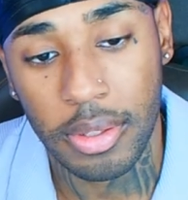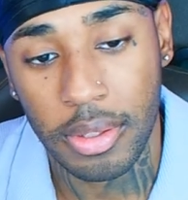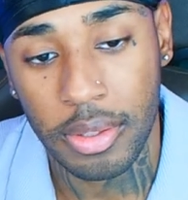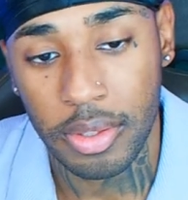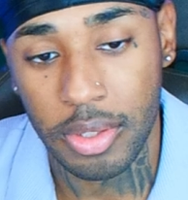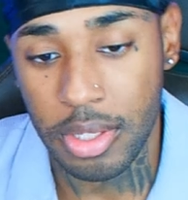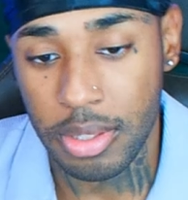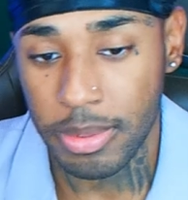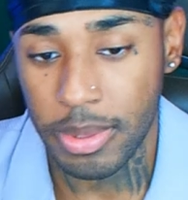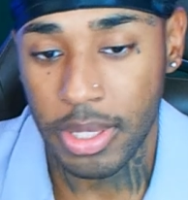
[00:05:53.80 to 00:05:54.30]

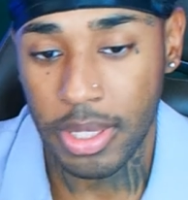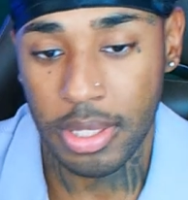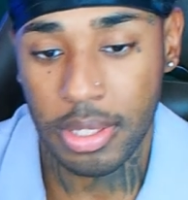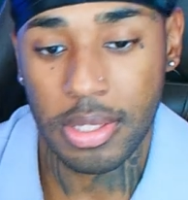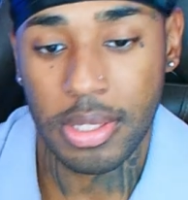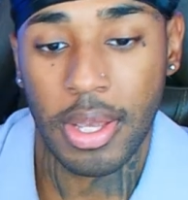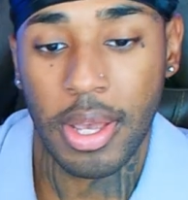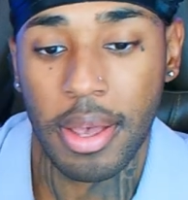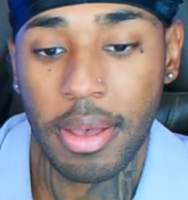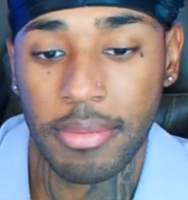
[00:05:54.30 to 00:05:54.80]
Just because
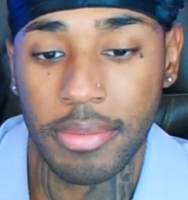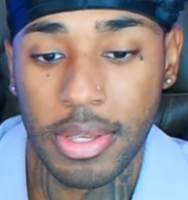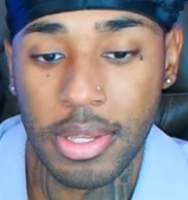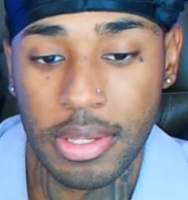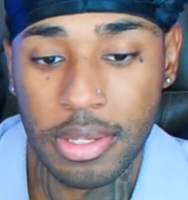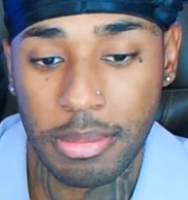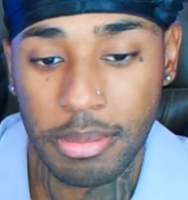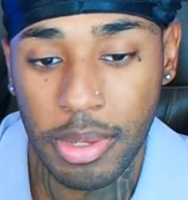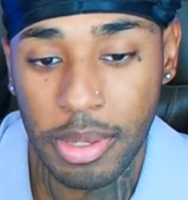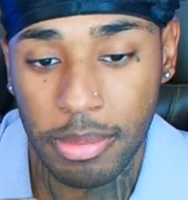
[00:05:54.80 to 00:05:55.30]
it's obvious
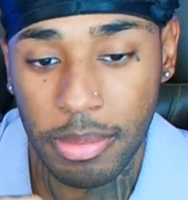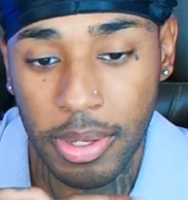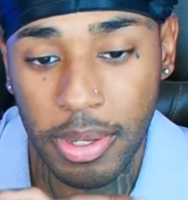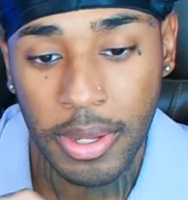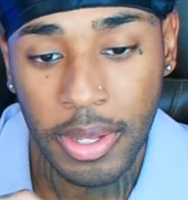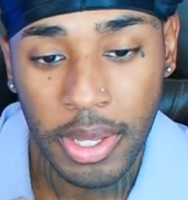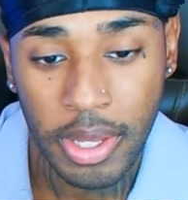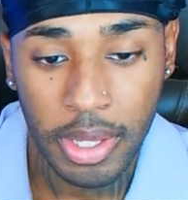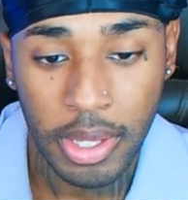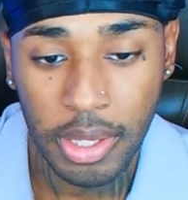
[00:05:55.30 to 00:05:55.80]
to me, but
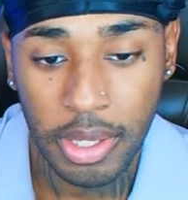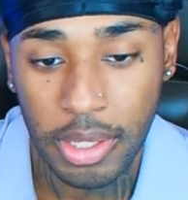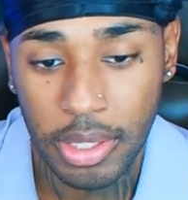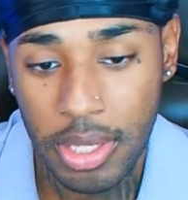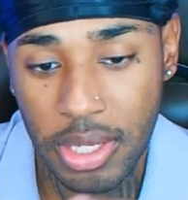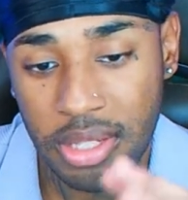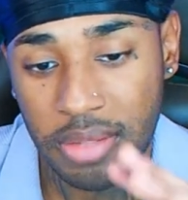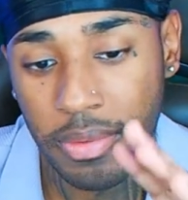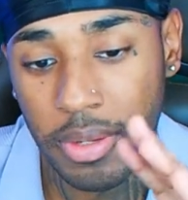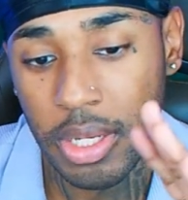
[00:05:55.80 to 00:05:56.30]

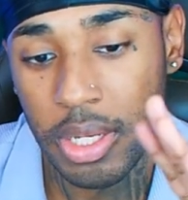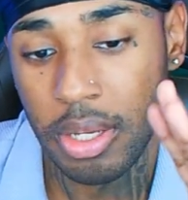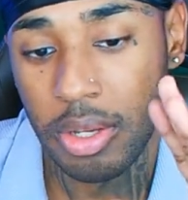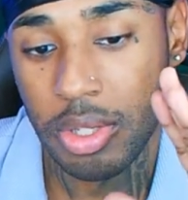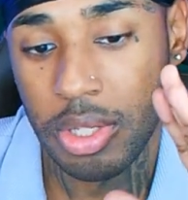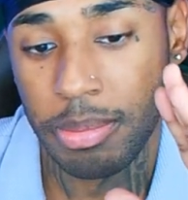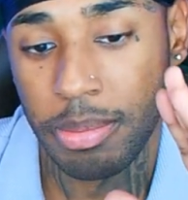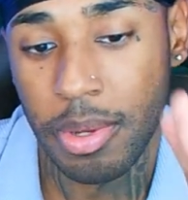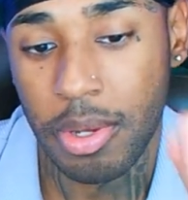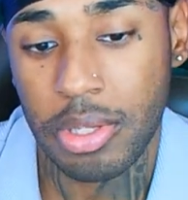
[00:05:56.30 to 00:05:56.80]
this video is
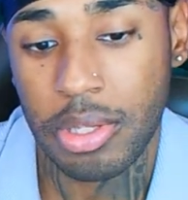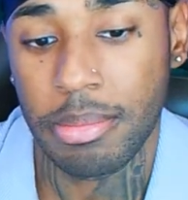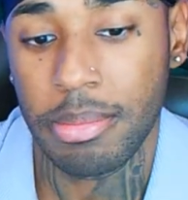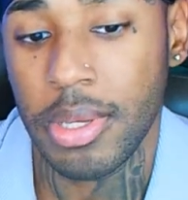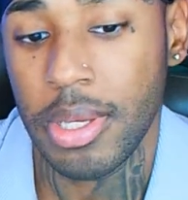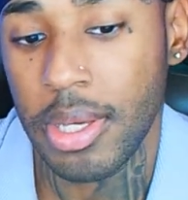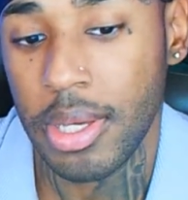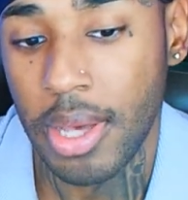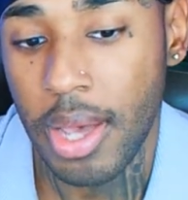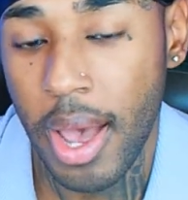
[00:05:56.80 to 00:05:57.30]
supposed to
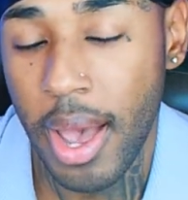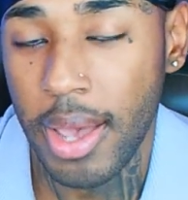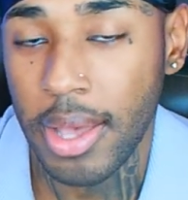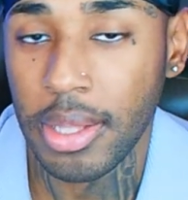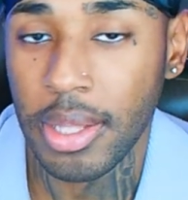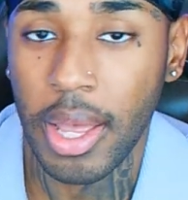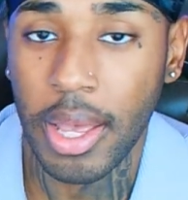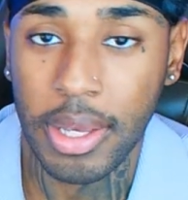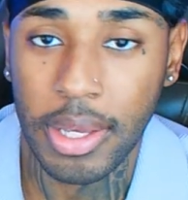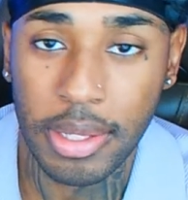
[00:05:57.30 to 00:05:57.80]
be
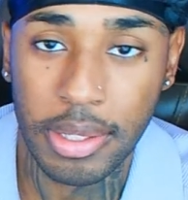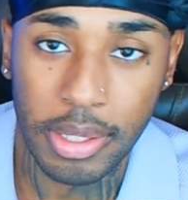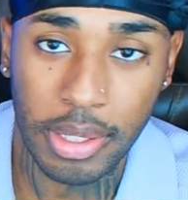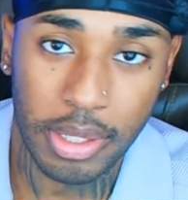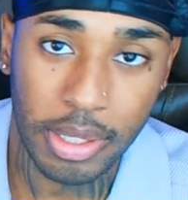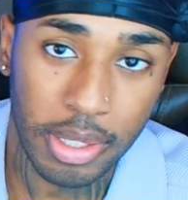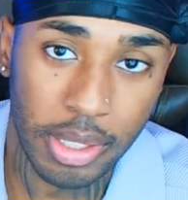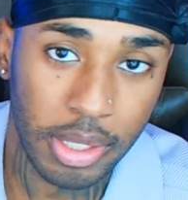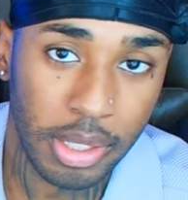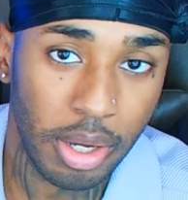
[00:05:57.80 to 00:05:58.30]
highlighting the
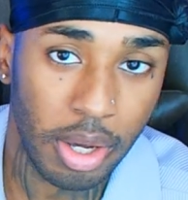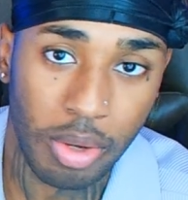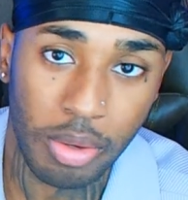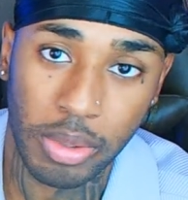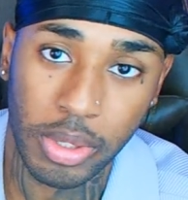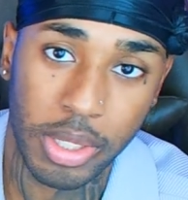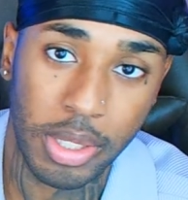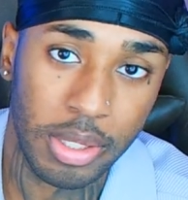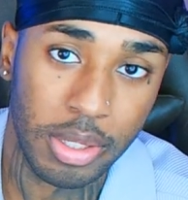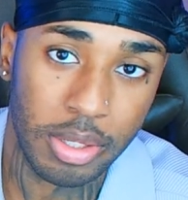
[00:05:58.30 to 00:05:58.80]
good
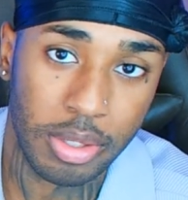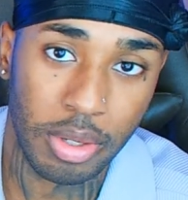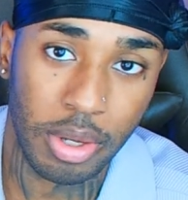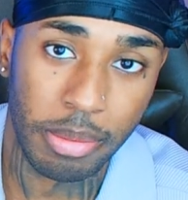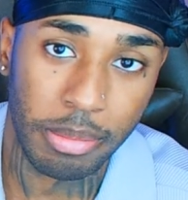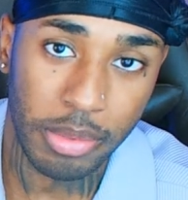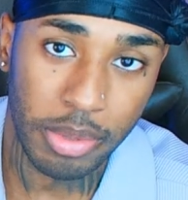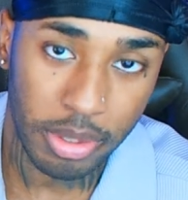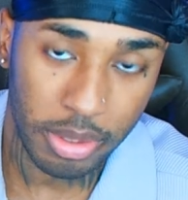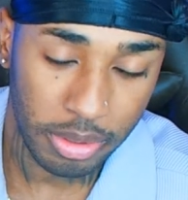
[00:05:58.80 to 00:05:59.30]
only. So I'm
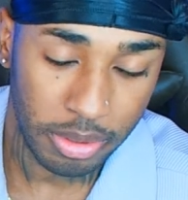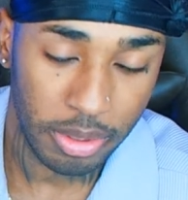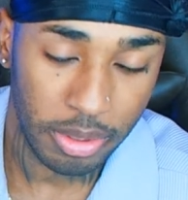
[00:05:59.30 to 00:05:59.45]
going to